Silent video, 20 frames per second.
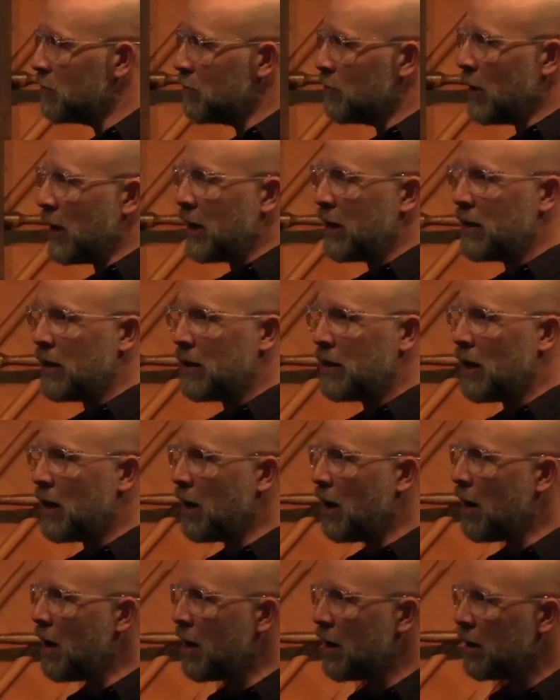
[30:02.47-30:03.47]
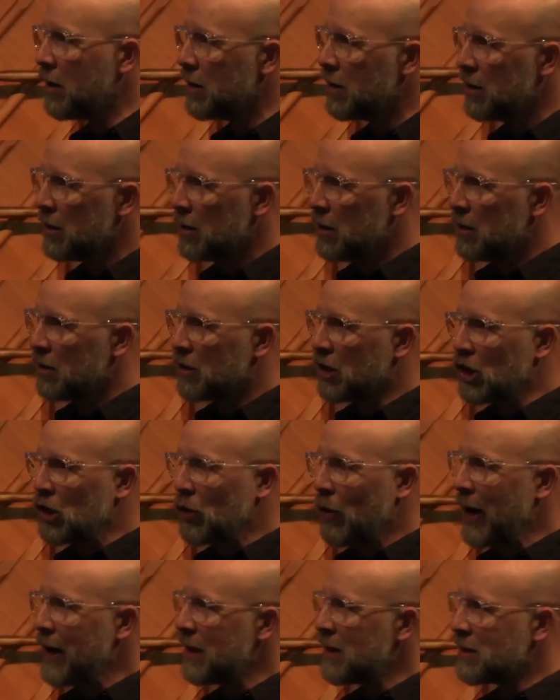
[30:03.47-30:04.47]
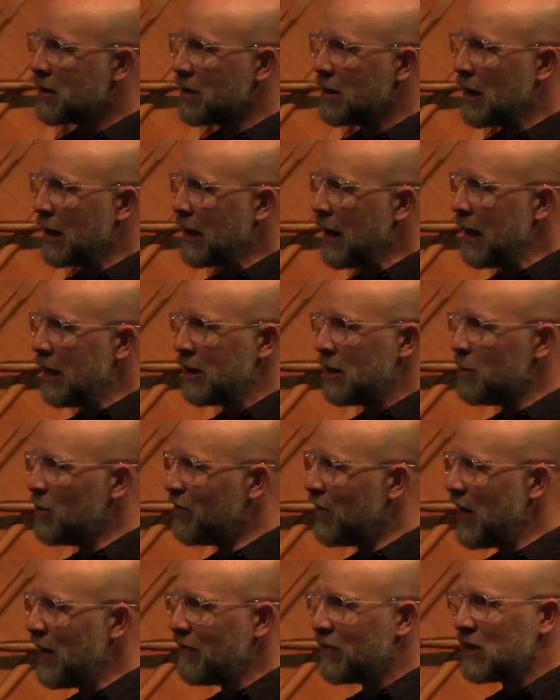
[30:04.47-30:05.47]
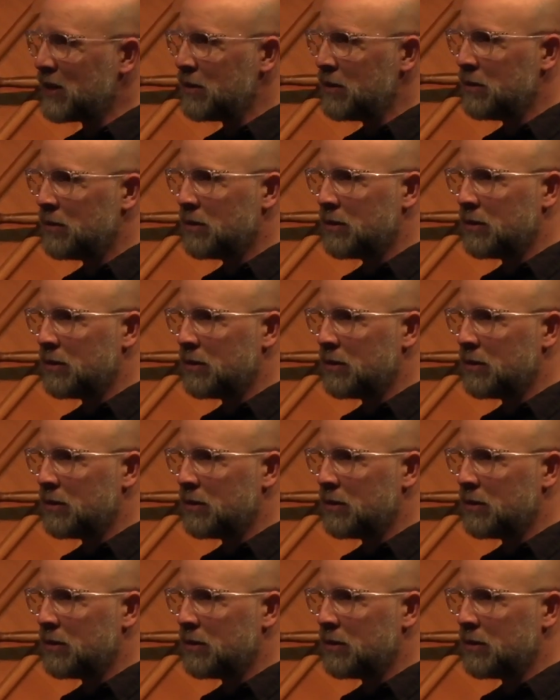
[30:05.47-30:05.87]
Right here, there they are, the greatest in the kingdom of heaven.